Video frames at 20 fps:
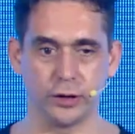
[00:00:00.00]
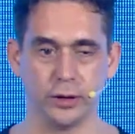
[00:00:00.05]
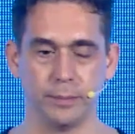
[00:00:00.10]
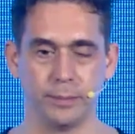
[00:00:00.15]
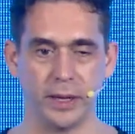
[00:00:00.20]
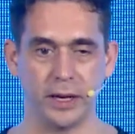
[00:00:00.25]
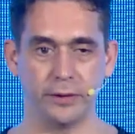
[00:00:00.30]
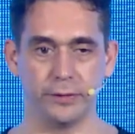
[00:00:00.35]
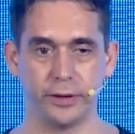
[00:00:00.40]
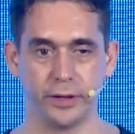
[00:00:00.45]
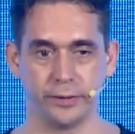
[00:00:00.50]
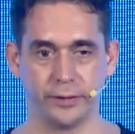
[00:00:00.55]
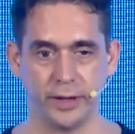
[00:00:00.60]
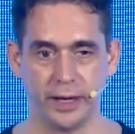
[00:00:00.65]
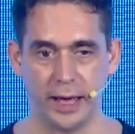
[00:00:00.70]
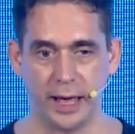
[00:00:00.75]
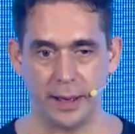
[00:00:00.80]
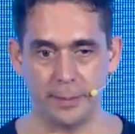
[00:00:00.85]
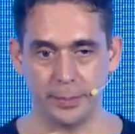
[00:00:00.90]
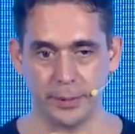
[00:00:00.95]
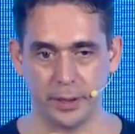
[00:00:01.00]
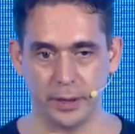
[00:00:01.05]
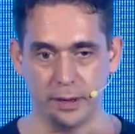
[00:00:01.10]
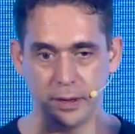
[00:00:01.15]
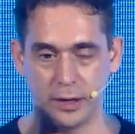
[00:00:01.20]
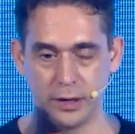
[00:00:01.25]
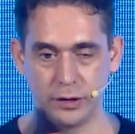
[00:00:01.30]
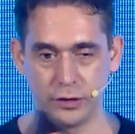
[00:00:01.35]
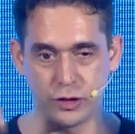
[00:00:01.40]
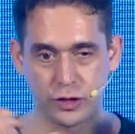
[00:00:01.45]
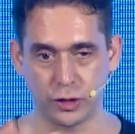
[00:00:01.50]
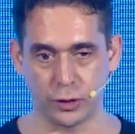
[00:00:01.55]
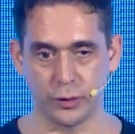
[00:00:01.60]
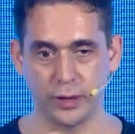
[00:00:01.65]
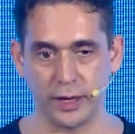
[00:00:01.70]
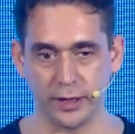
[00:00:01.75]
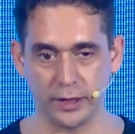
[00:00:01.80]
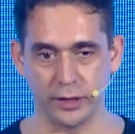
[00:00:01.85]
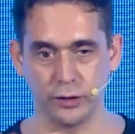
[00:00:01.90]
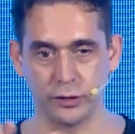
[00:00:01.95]
and benefit of the app and show
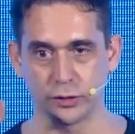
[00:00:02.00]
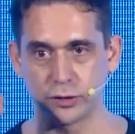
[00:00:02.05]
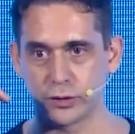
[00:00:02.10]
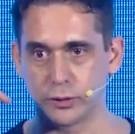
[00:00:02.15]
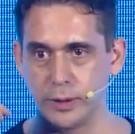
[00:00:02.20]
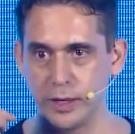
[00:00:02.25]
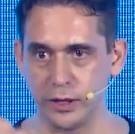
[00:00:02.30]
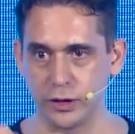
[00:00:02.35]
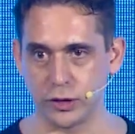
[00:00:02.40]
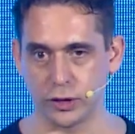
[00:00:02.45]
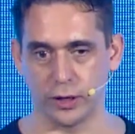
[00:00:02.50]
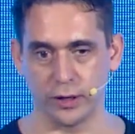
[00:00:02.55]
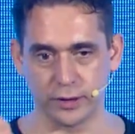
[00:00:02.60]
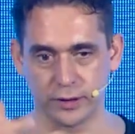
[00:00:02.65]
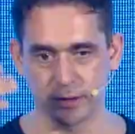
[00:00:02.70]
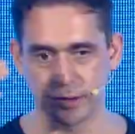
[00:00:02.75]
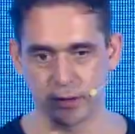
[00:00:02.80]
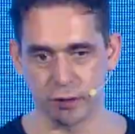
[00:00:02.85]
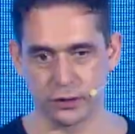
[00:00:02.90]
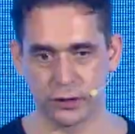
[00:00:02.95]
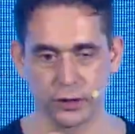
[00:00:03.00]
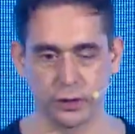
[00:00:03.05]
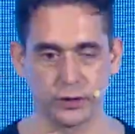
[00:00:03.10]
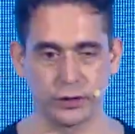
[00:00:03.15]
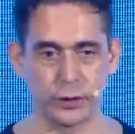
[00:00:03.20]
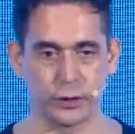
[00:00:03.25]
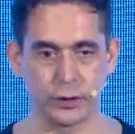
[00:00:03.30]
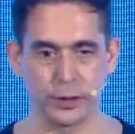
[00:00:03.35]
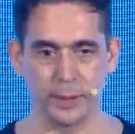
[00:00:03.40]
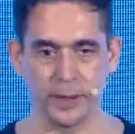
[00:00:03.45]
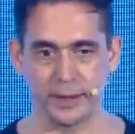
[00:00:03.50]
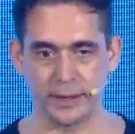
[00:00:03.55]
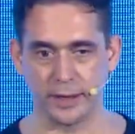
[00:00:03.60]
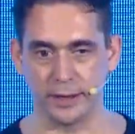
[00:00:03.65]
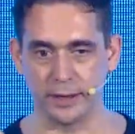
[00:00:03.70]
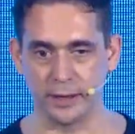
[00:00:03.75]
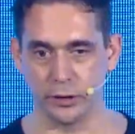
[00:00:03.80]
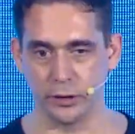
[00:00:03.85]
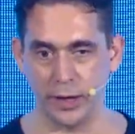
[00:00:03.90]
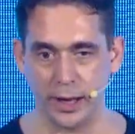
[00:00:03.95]
that in your screenshots and talk about
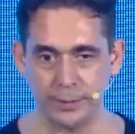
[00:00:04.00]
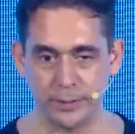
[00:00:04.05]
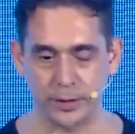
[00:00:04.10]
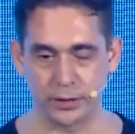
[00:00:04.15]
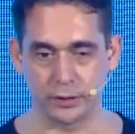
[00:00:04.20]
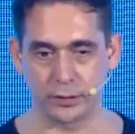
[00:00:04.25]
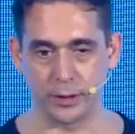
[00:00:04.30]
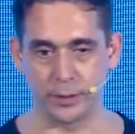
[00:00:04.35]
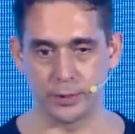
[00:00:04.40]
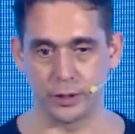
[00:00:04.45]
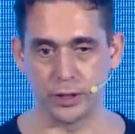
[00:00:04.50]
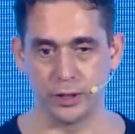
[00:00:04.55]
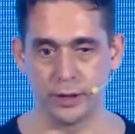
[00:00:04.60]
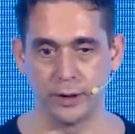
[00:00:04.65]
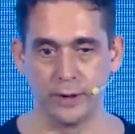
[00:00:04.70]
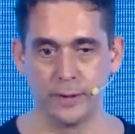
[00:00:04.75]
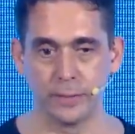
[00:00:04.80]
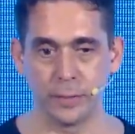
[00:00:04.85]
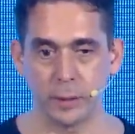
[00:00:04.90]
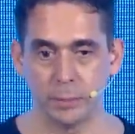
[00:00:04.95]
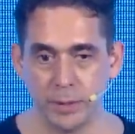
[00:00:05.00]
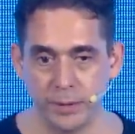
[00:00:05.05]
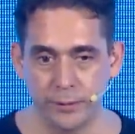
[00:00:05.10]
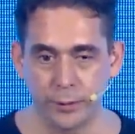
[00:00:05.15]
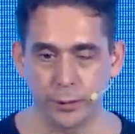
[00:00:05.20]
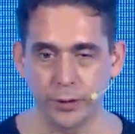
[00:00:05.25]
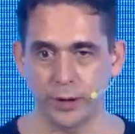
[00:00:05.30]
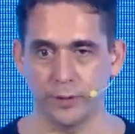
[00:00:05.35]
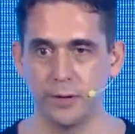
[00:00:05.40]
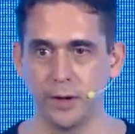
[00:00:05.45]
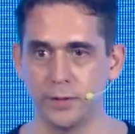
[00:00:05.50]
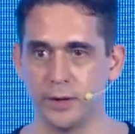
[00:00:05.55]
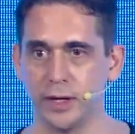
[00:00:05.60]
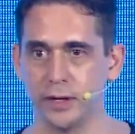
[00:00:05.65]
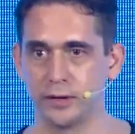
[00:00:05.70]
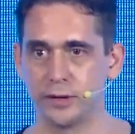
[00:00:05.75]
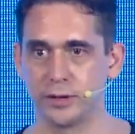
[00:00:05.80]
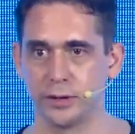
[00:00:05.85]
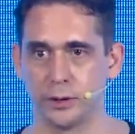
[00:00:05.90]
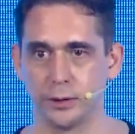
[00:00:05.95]
that in your app description before they've even
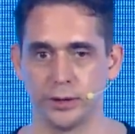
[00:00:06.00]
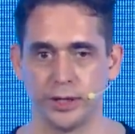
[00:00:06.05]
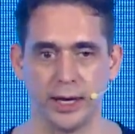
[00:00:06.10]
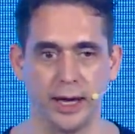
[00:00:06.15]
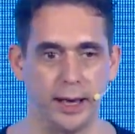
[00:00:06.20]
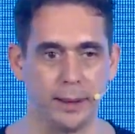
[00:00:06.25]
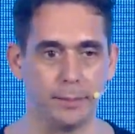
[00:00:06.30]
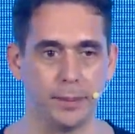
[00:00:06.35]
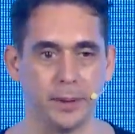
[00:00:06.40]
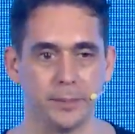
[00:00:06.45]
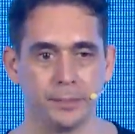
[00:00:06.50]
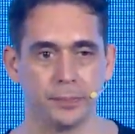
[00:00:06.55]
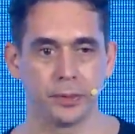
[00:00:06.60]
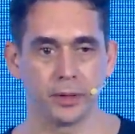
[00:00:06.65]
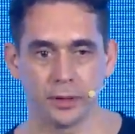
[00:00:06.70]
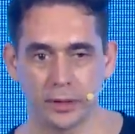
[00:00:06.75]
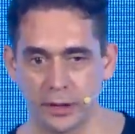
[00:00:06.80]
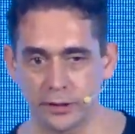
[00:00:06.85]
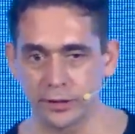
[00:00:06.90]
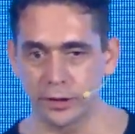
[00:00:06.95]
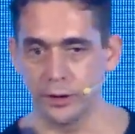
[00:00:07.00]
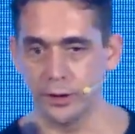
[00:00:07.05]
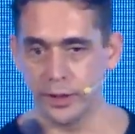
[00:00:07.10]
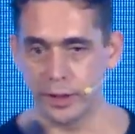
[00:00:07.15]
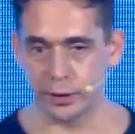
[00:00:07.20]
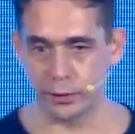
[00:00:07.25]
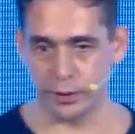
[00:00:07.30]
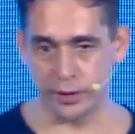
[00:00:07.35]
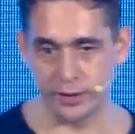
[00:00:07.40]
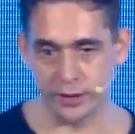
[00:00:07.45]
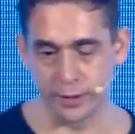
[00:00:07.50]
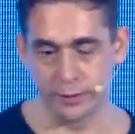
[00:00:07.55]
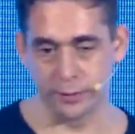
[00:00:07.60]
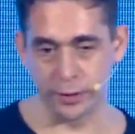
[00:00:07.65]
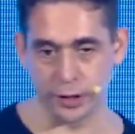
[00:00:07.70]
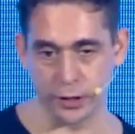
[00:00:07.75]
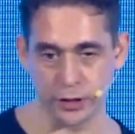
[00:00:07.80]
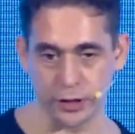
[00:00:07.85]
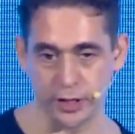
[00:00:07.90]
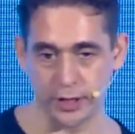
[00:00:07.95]
installed the app. That's going to increase
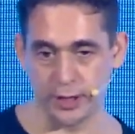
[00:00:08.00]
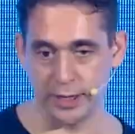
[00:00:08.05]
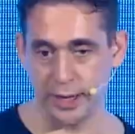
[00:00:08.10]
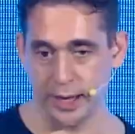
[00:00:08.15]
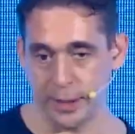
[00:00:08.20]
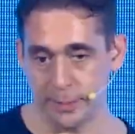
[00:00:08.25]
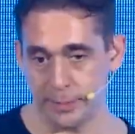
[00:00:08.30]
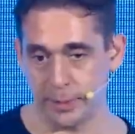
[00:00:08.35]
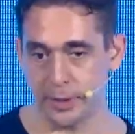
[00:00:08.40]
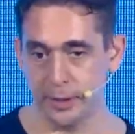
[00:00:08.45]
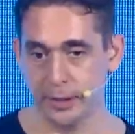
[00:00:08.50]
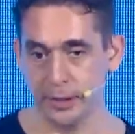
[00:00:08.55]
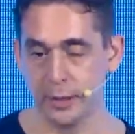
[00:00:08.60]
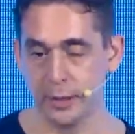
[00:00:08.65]
conversion in the app,